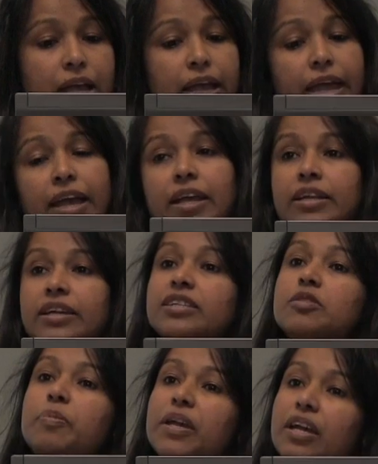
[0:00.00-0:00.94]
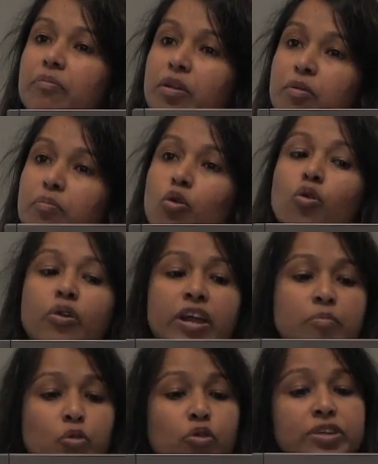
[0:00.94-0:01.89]
and it's becoming more
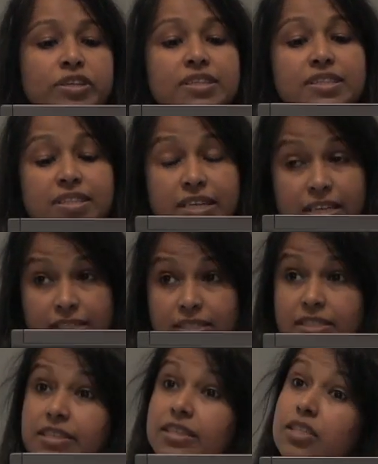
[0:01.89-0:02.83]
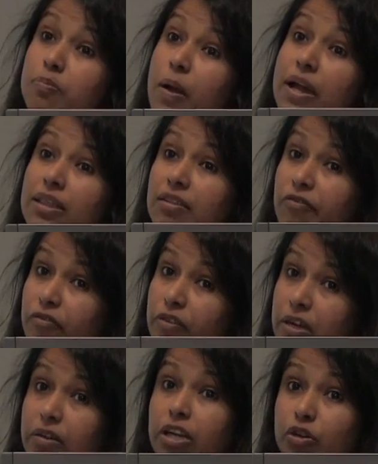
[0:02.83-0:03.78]
and more distant, despite the
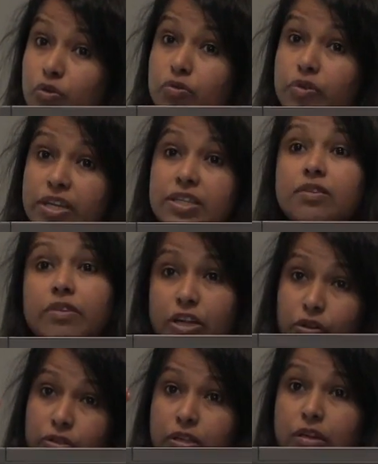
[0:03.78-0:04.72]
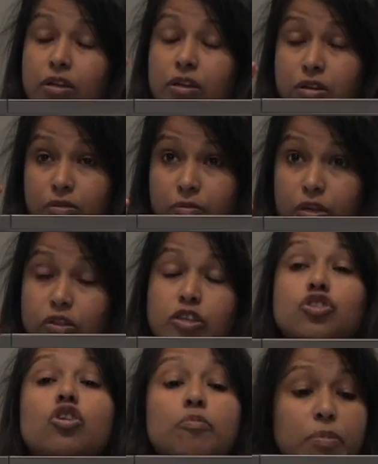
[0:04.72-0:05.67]
very good rhetoric on the
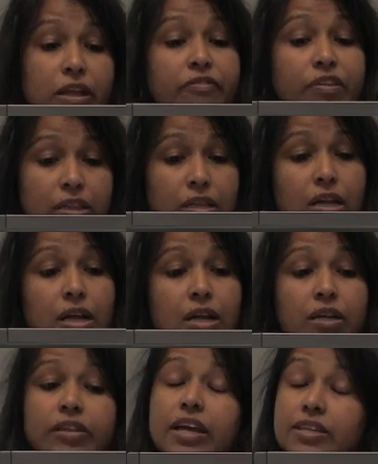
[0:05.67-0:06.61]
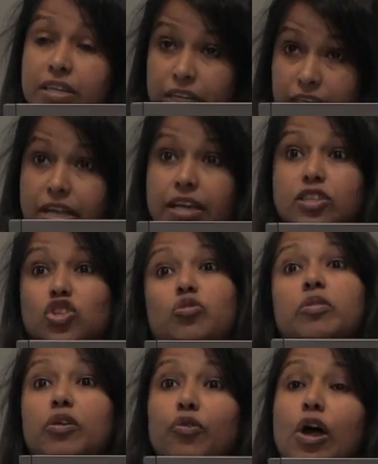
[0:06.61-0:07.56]
top level that it has to
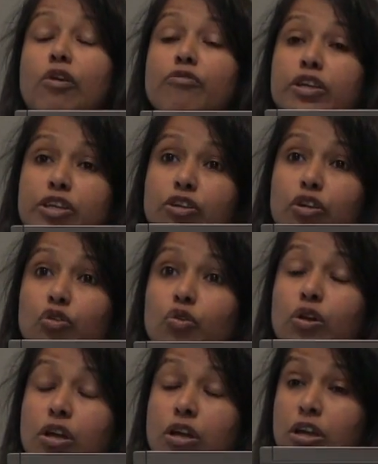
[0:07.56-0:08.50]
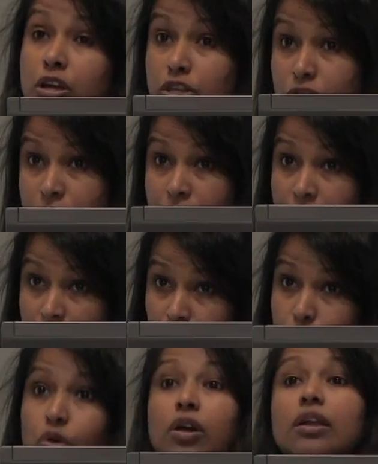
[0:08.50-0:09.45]
be grounded on
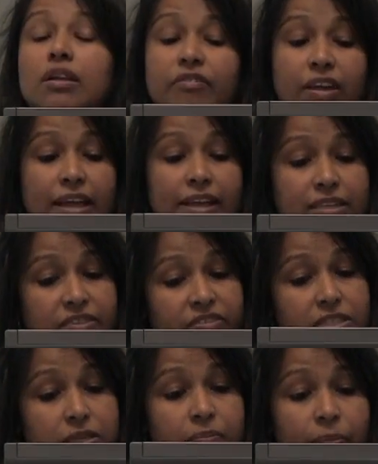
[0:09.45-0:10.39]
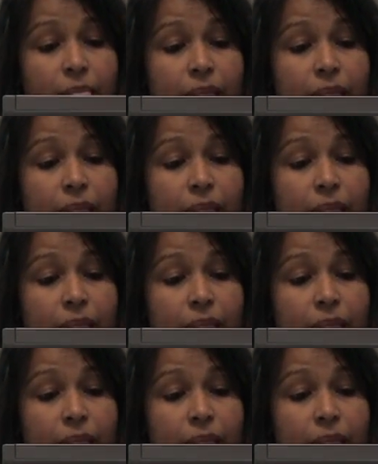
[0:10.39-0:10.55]
local level activism,